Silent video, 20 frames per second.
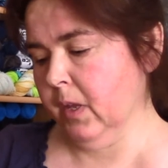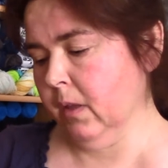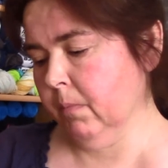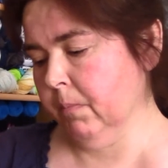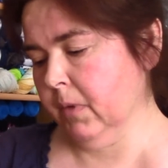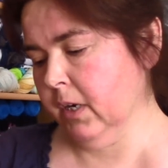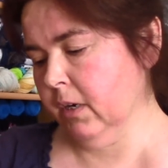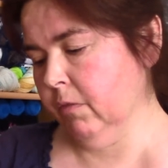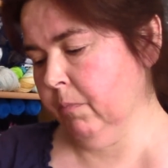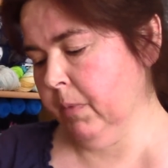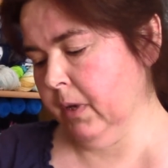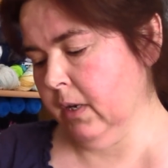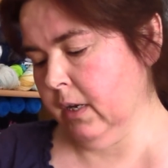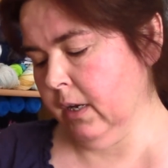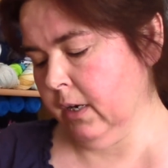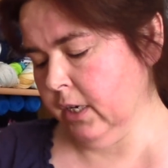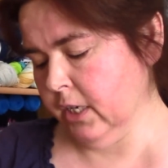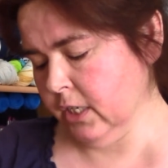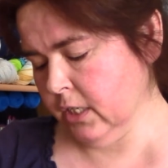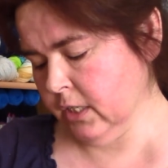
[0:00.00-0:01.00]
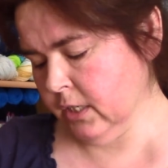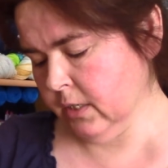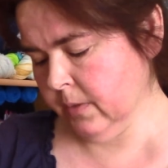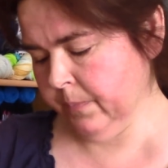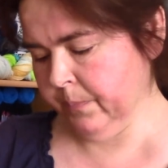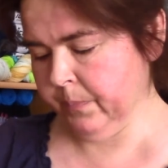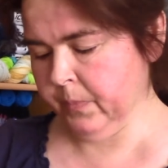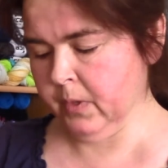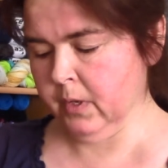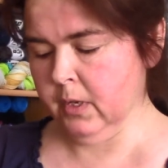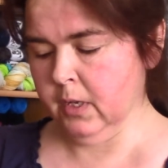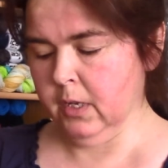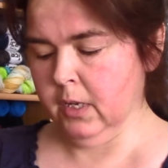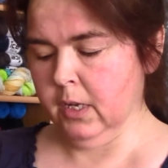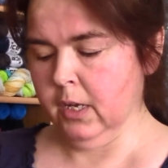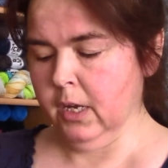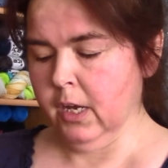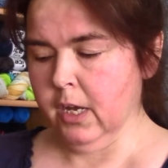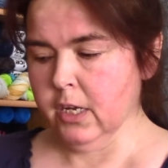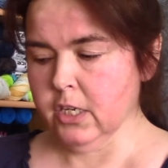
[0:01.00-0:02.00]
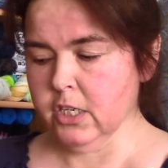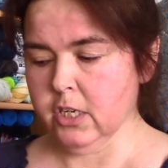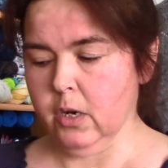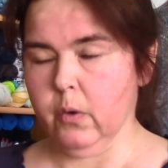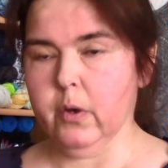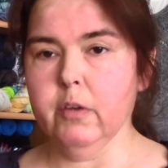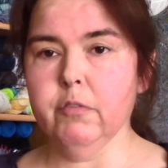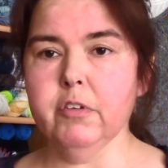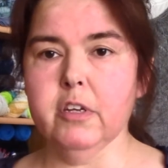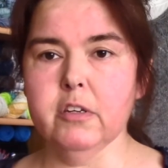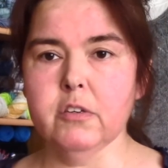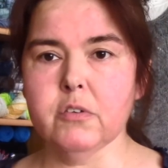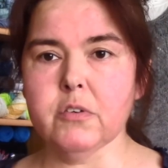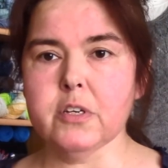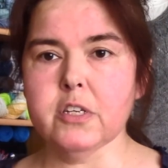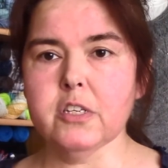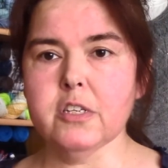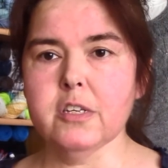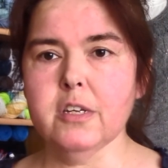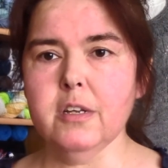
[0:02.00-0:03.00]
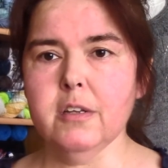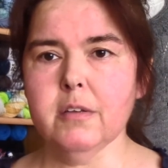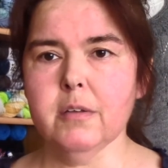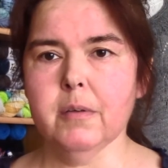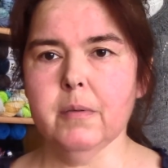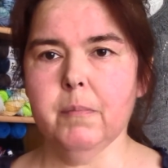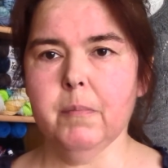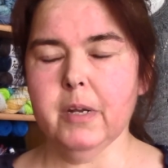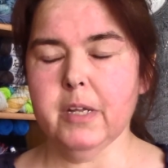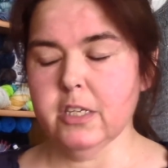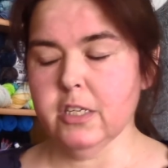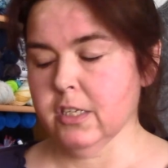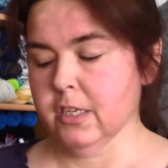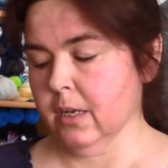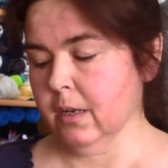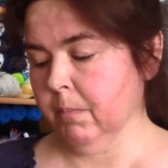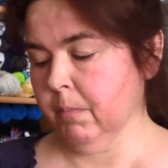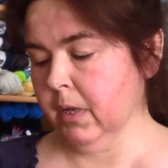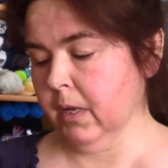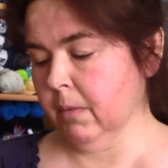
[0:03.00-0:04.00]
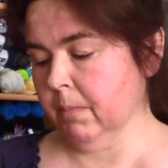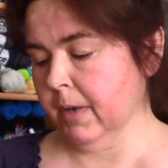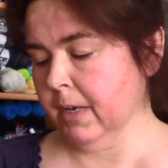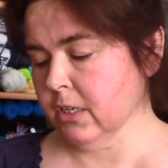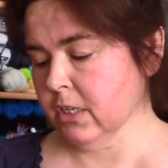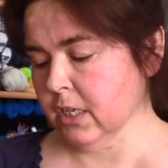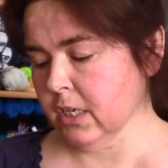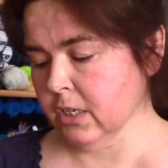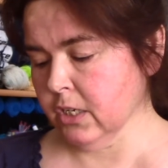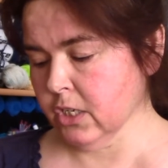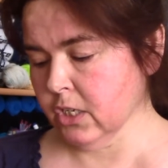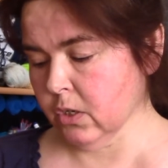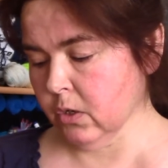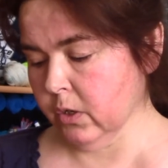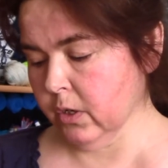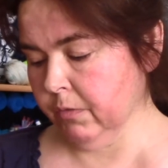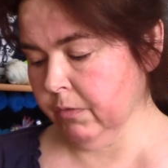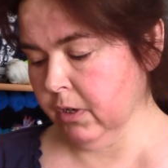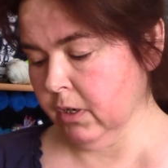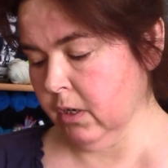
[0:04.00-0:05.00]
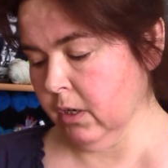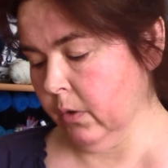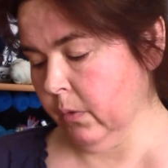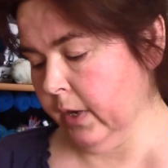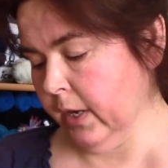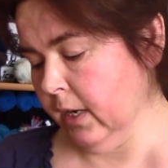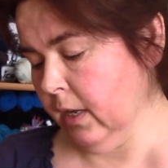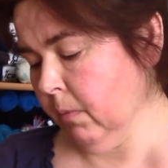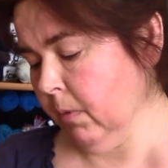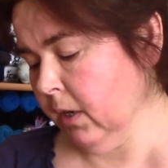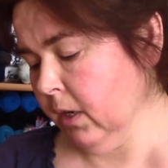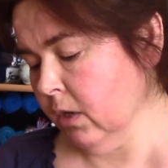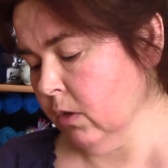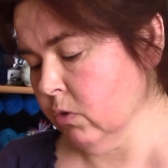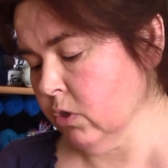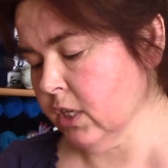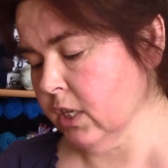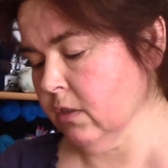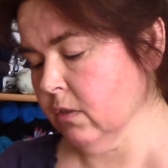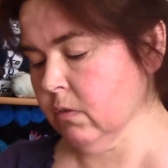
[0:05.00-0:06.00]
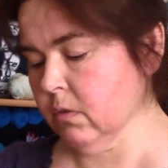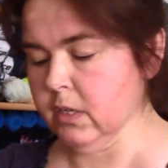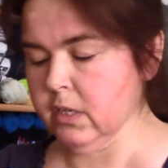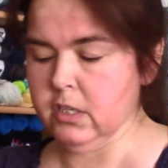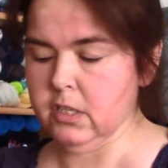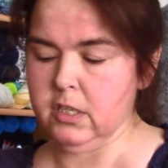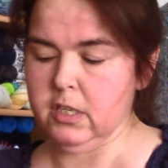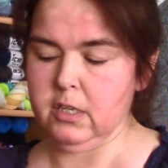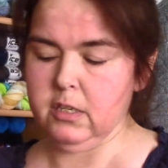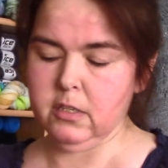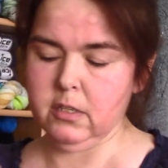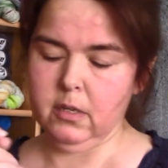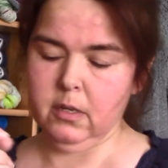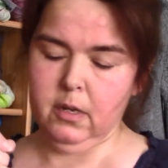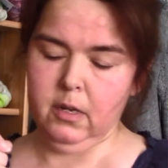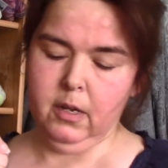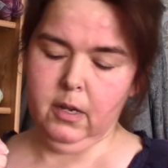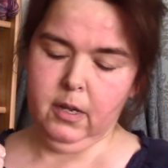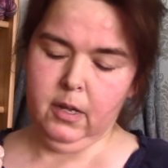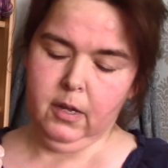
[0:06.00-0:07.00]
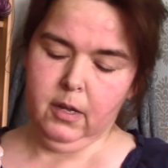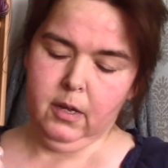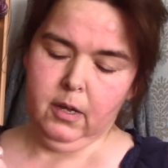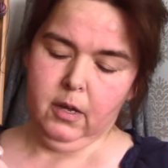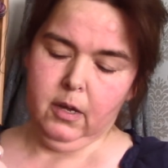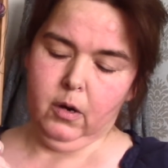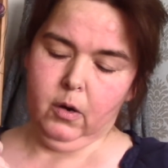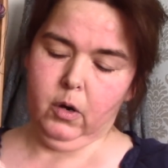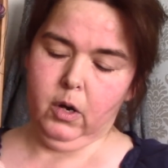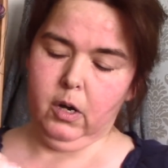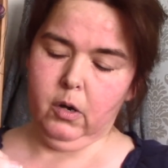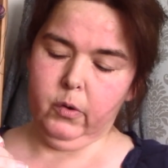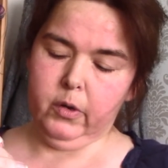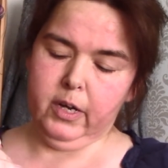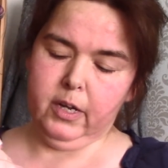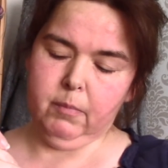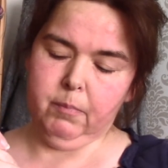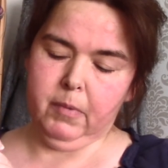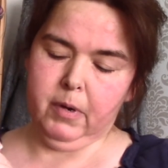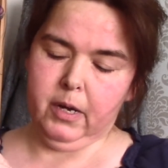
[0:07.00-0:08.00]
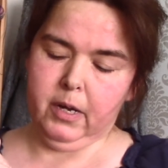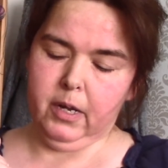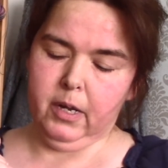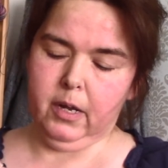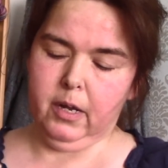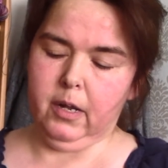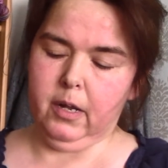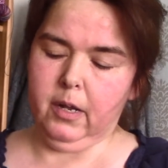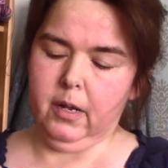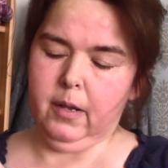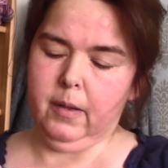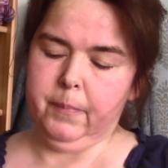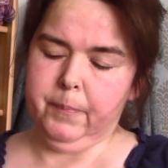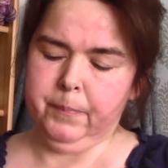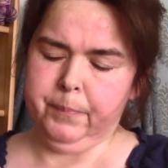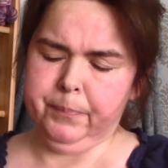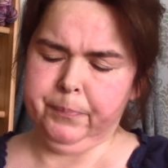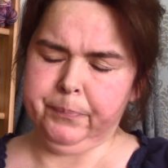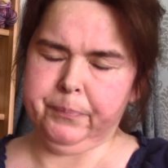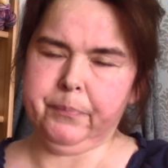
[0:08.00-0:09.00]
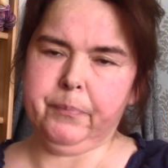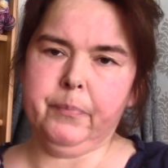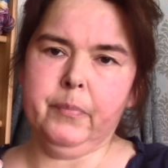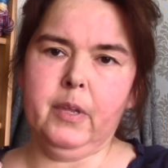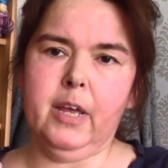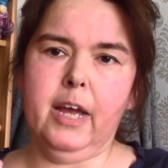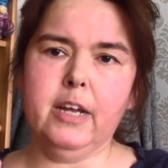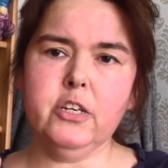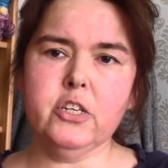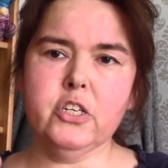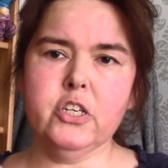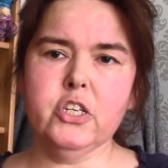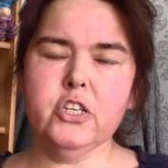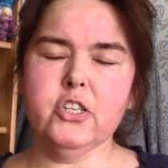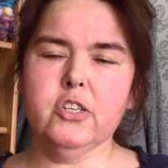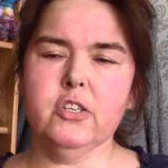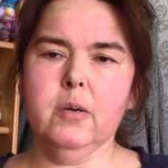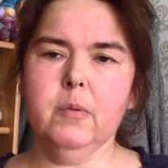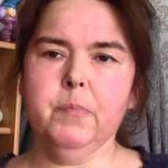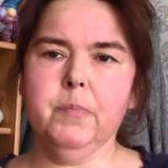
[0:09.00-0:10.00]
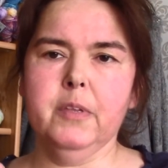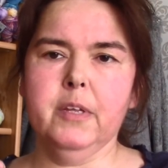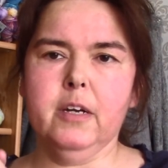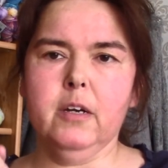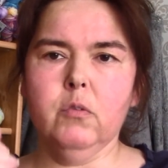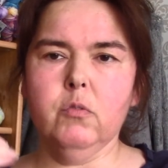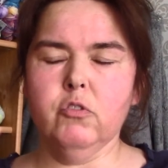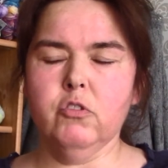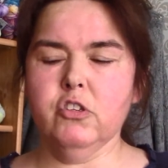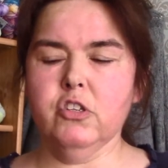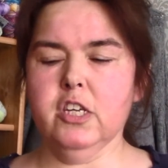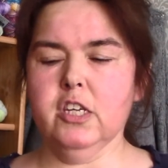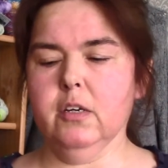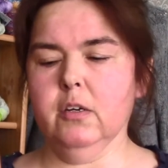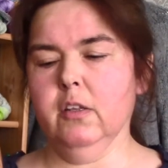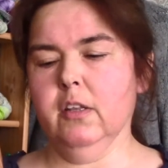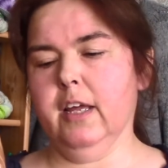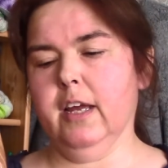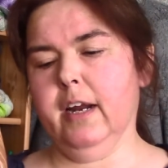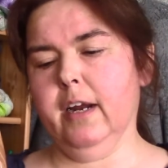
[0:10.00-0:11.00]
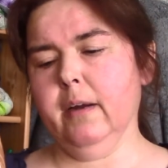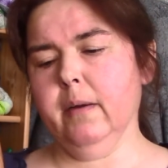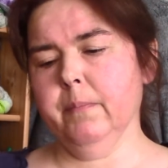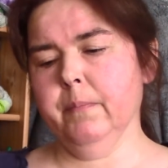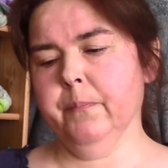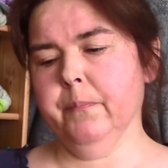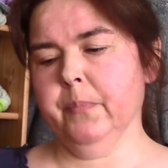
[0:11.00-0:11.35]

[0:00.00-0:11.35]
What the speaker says: It might have been nice. So if you're interested, please send me a message. Or if you know anybody who's interested, or look at my Etsy shop. They're on sale there.